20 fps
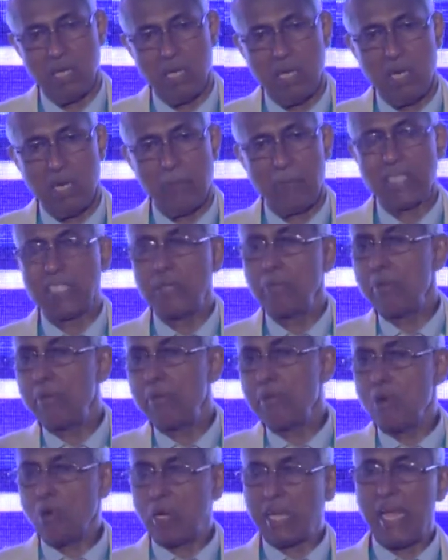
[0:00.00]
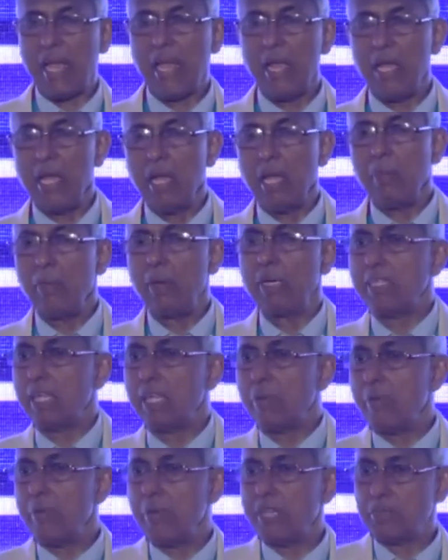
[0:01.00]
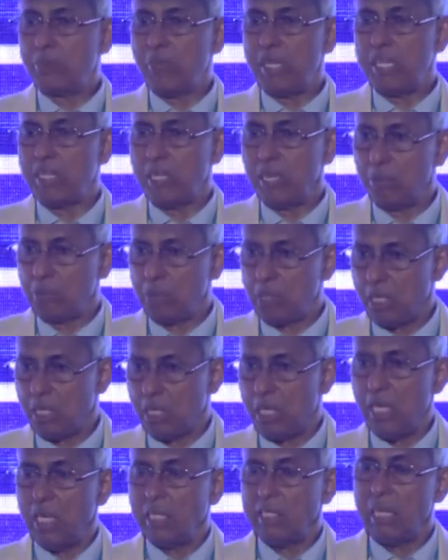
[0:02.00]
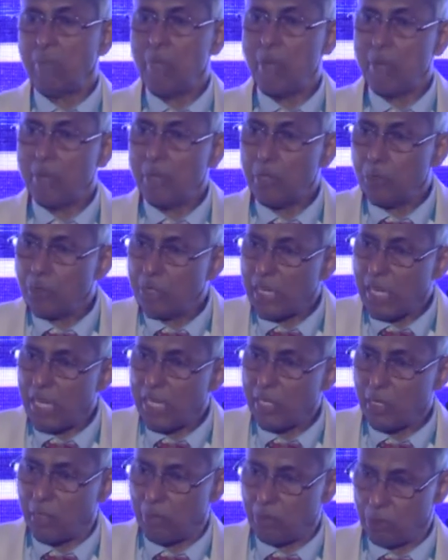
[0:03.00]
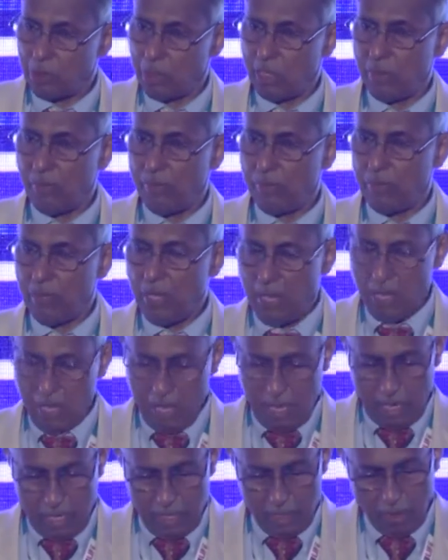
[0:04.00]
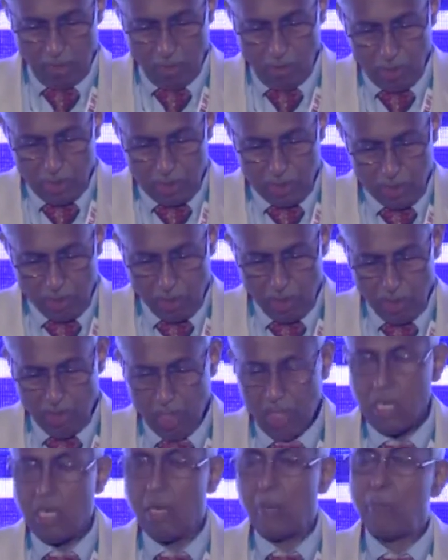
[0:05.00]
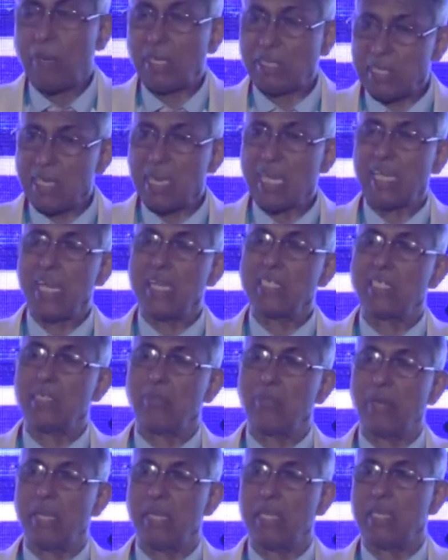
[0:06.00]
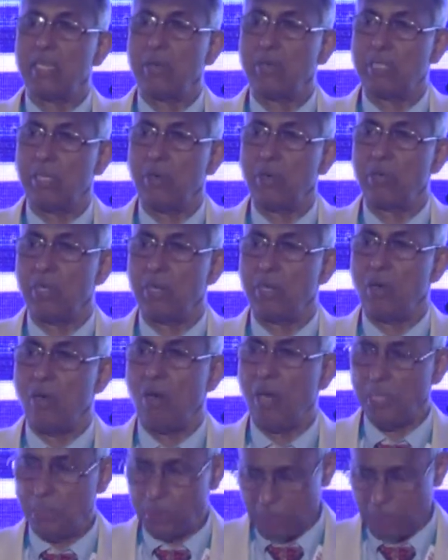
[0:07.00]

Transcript: Patient may be okay, but there may be a spleen rupture. There may be a uterine rupture. And also, placenta can separate without your knowledge.